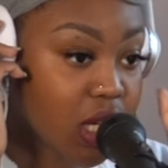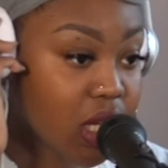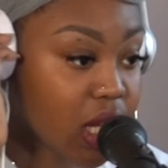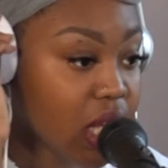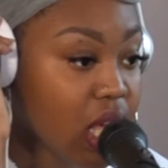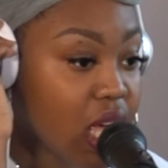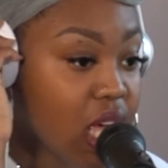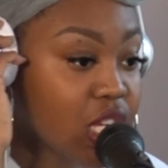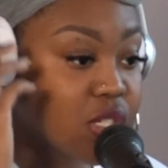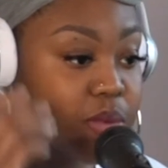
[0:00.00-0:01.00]
Like
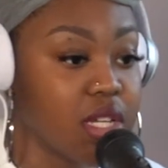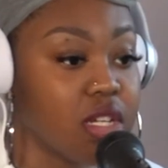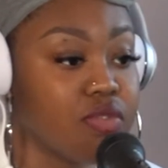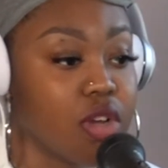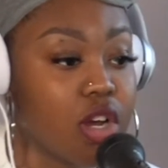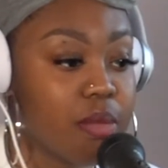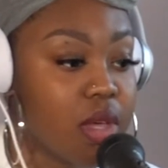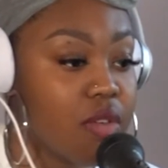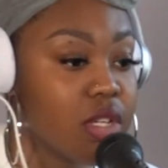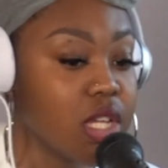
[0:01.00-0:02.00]
it just be a different
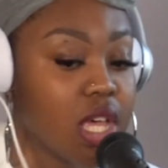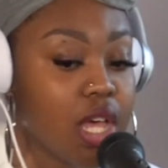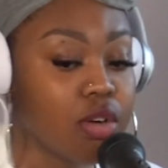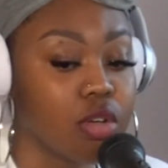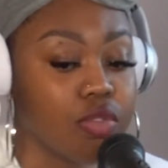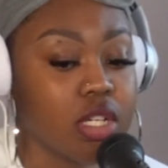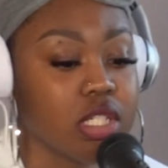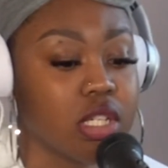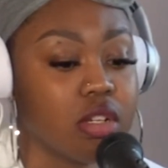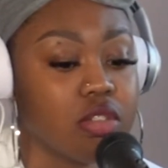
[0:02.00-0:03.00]
argument every day. I don't know if y'all
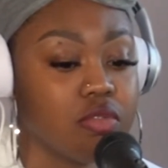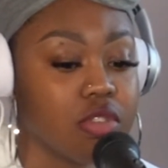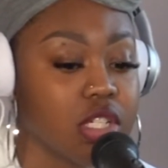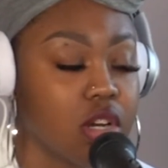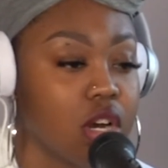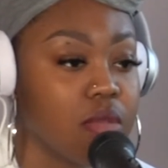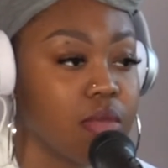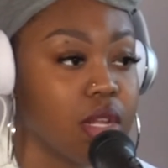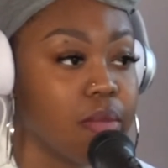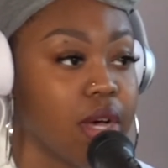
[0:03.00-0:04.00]
seen the recent
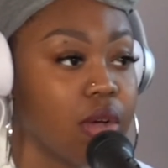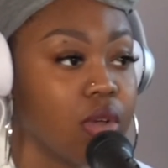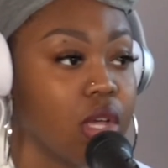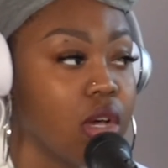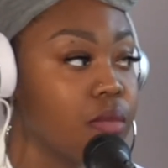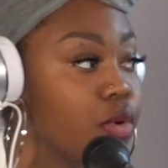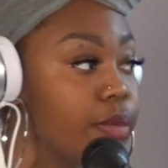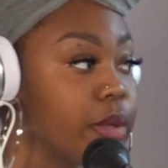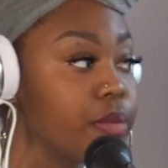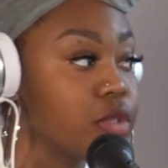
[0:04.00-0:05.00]
argument about poor
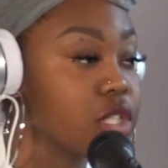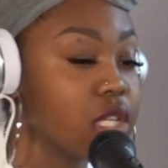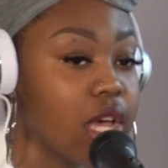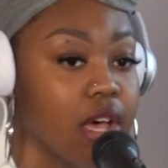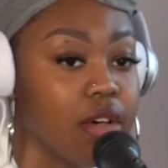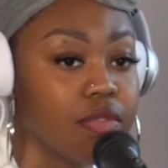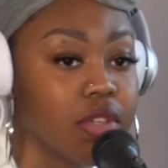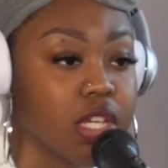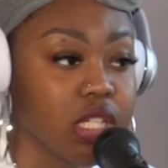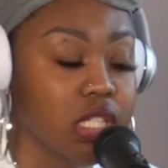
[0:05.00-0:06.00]
people shouldn't have
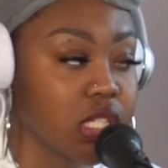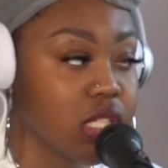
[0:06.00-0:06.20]
kids.